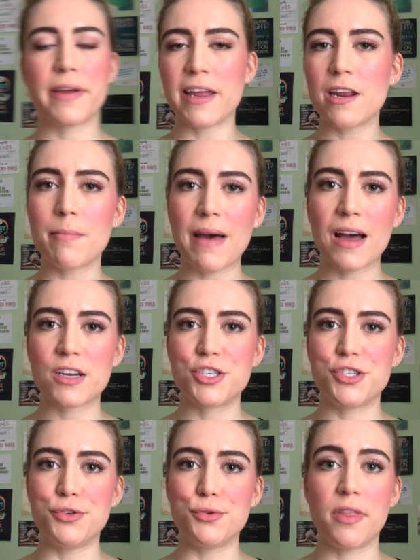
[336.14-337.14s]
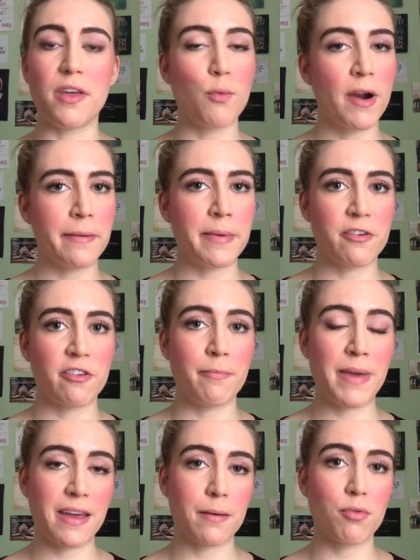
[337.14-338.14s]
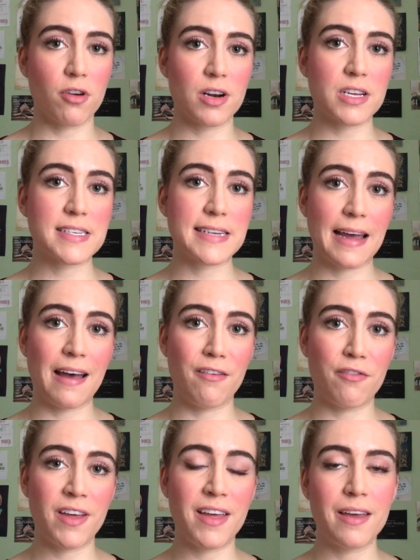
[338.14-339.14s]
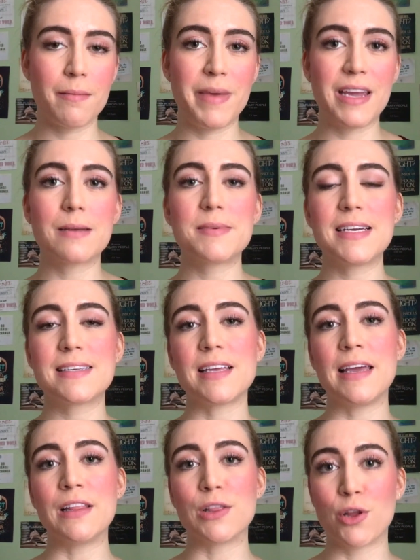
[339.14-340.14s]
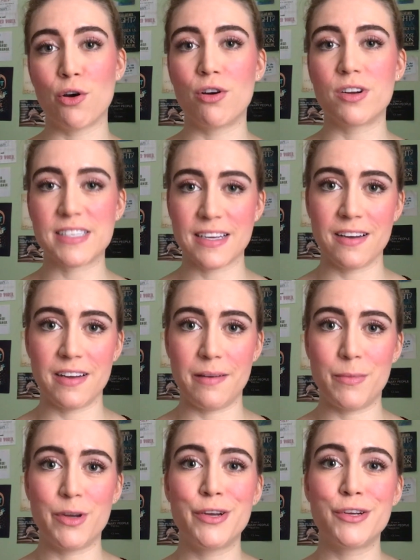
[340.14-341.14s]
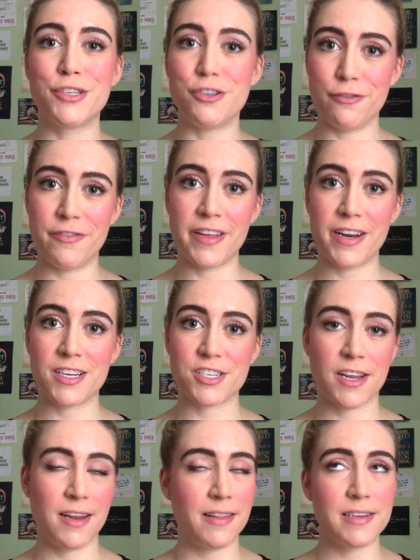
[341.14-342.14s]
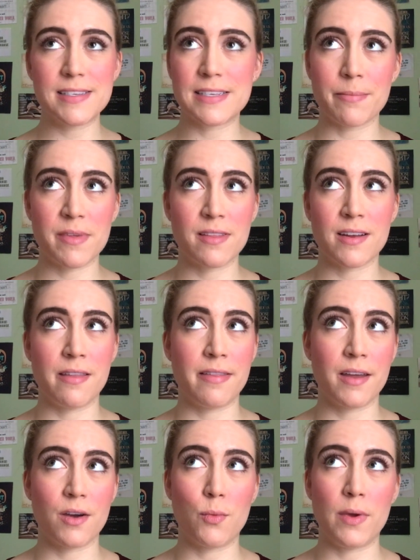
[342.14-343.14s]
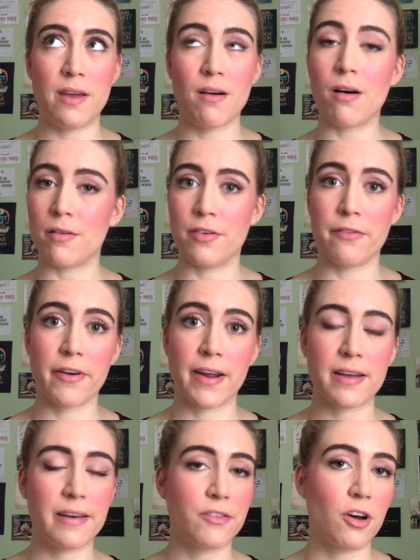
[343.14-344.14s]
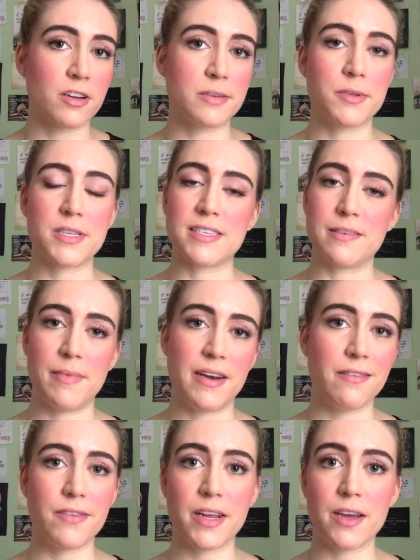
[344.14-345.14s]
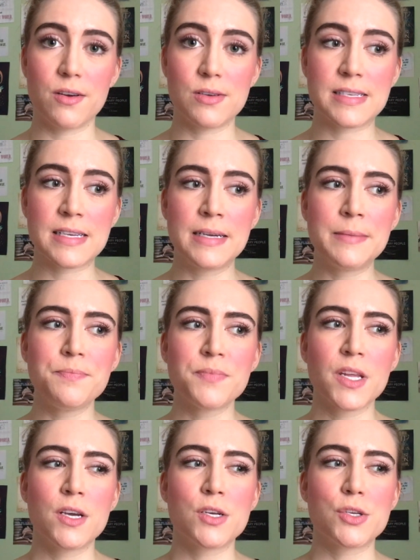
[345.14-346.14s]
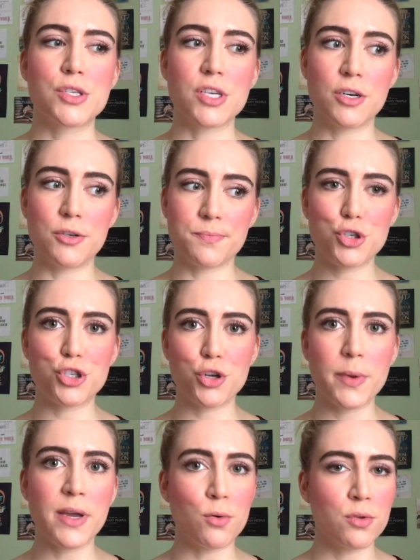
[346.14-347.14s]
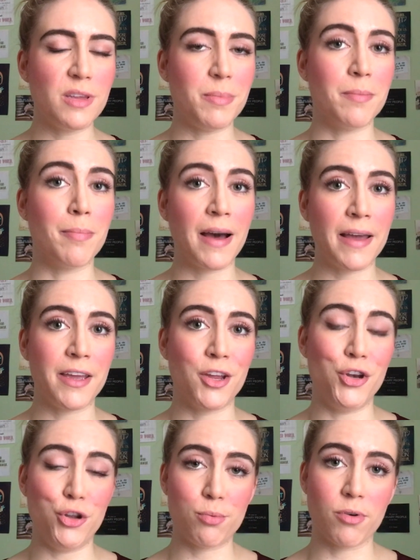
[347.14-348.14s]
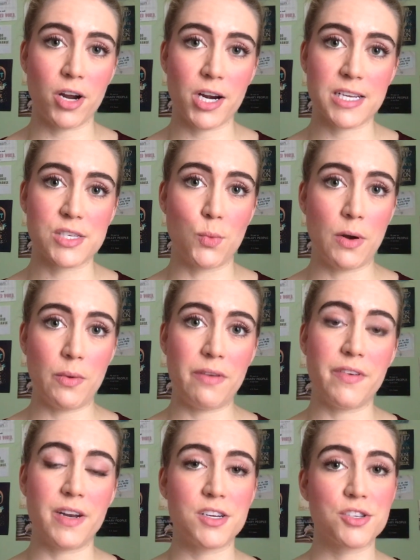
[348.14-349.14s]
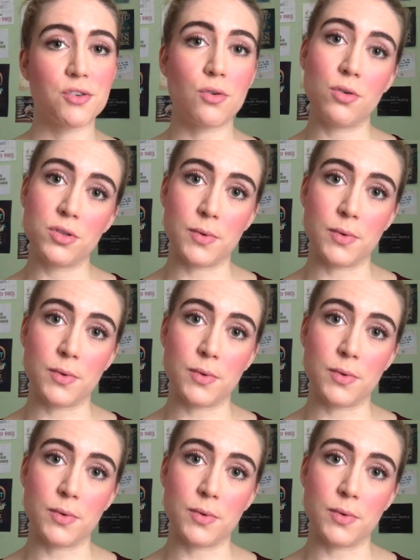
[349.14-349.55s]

getting back to the right amount of makeup products to have. Makeup takes a long time to finish, and this is something that I think we often forget. I've talked about this in many videos. So, should we only be buying new products when we finish old